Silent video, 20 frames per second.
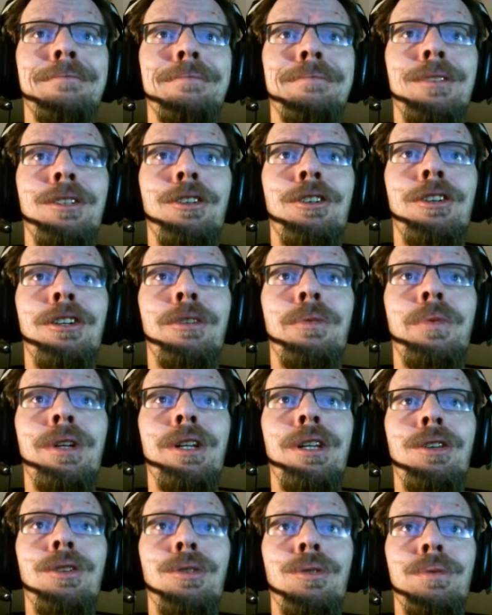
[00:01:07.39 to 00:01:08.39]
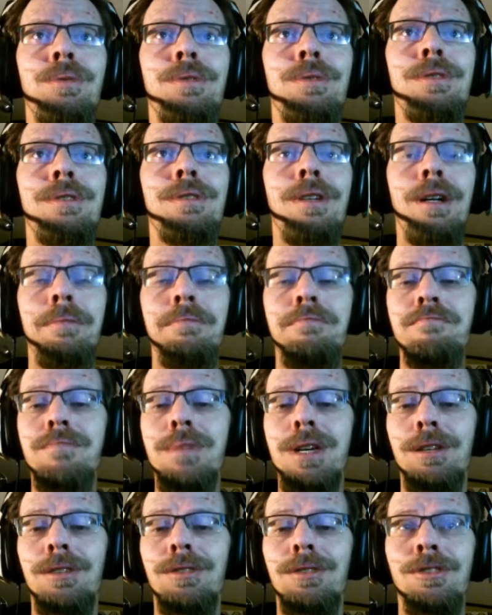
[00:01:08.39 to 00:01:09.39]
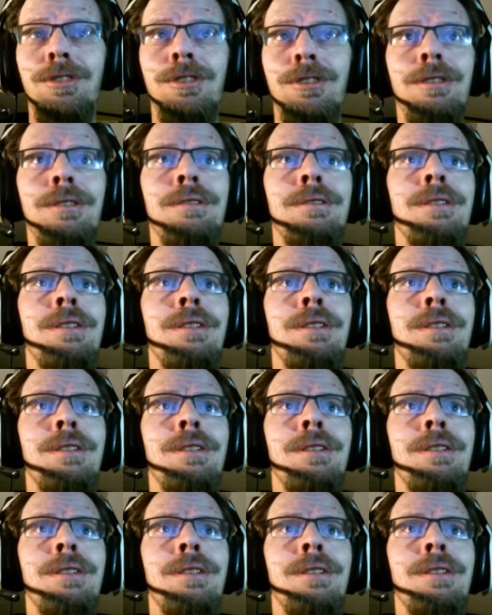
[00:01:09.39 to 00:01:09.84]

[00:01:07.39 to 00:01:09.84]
You're going to want to use a mixture